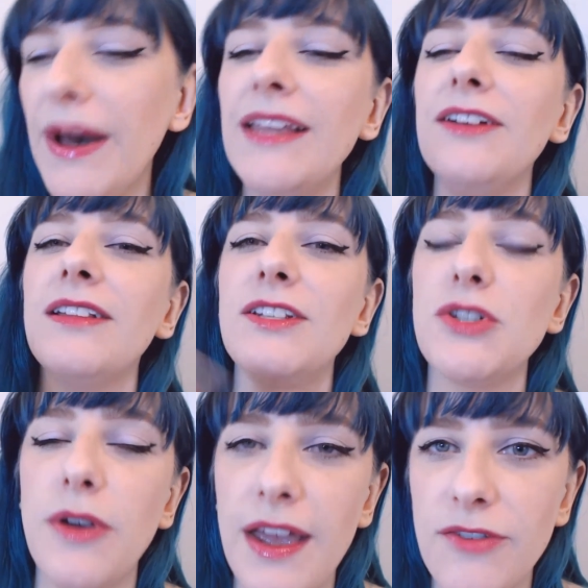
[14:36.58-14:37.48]
but you'll
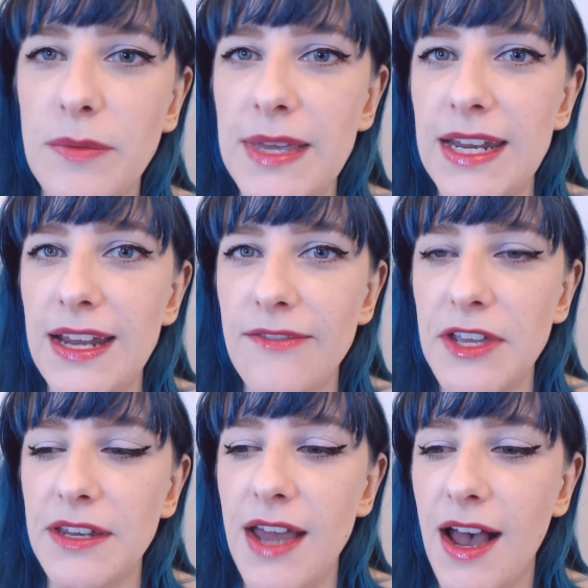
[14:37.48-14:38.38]
enjoy every minute of
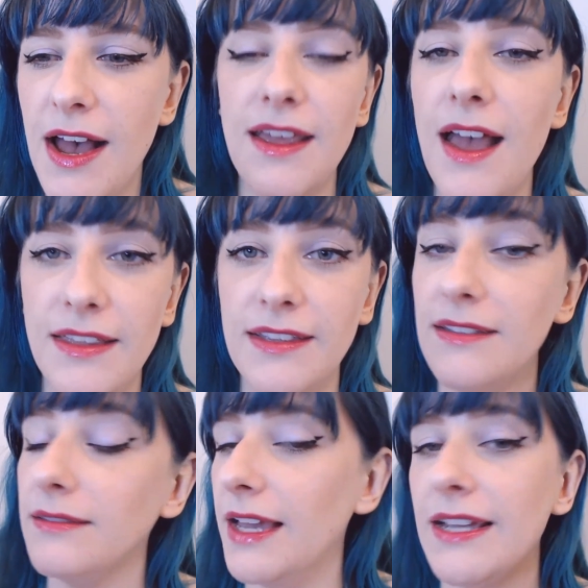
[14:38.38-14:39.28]
it. Um, and I,
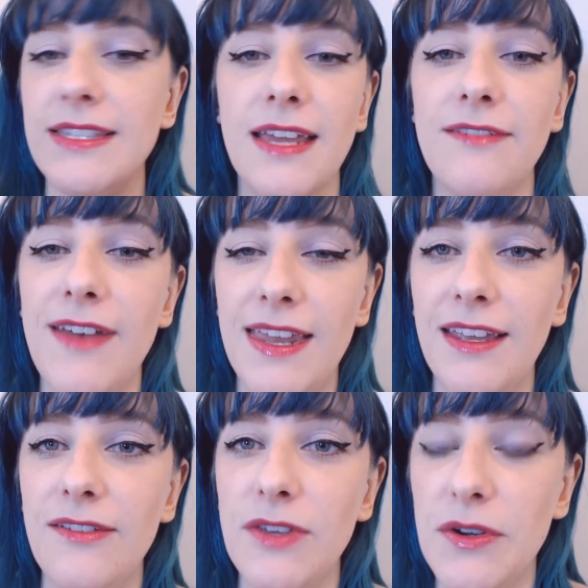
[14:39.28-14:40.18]
like I said, if
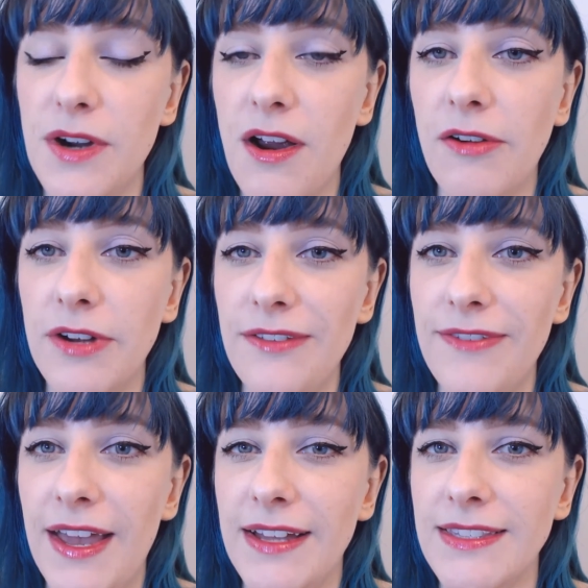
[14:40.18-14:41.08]
any of you are already
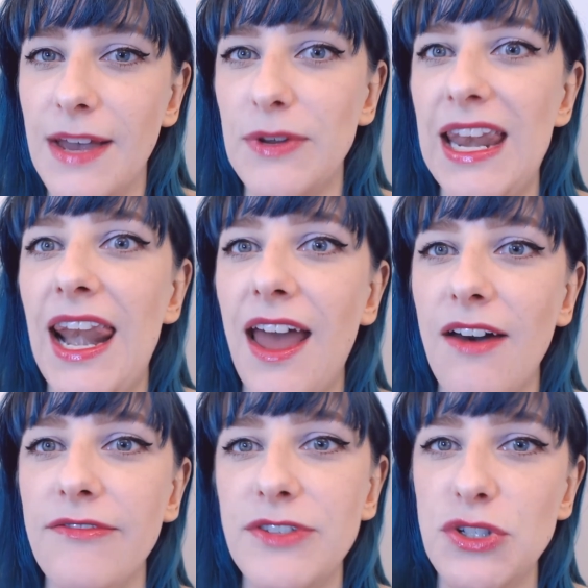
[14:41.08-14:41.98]
fans, I would
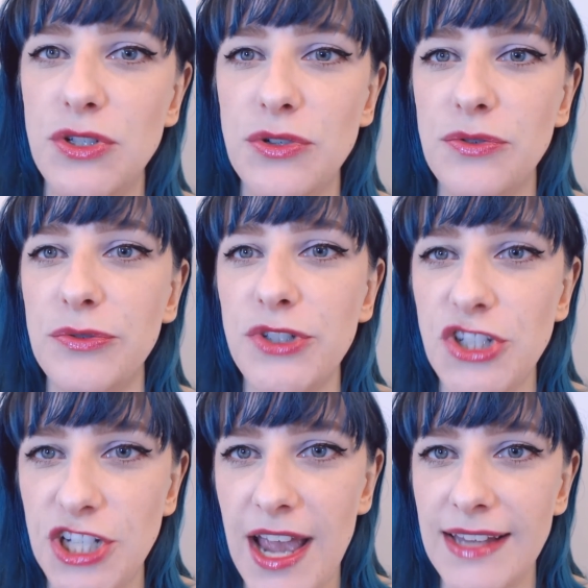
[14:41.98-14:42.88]
love to
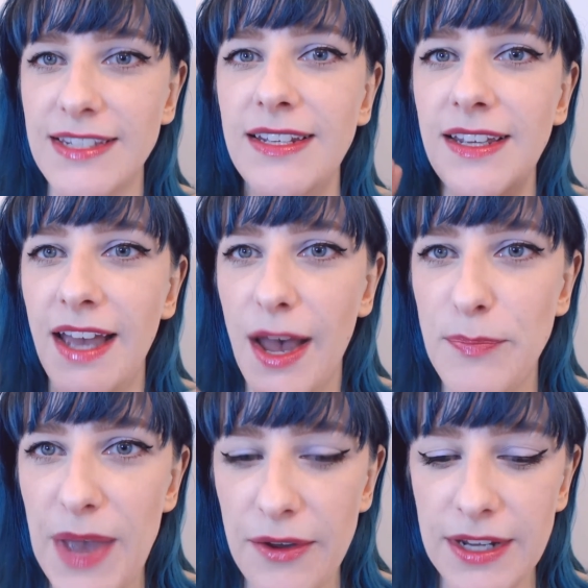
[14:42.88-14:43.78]
chat
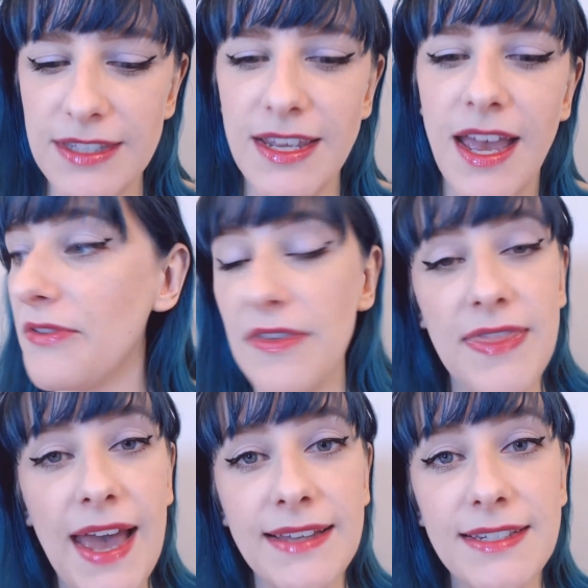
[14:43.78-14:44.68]
about it. Other
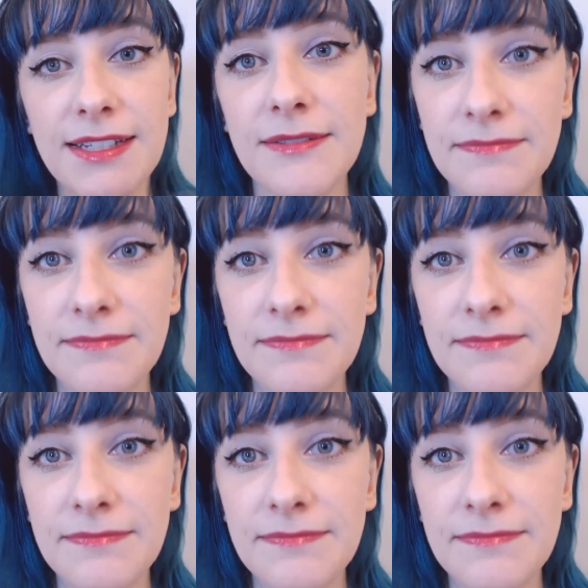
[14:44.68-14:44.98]
than that,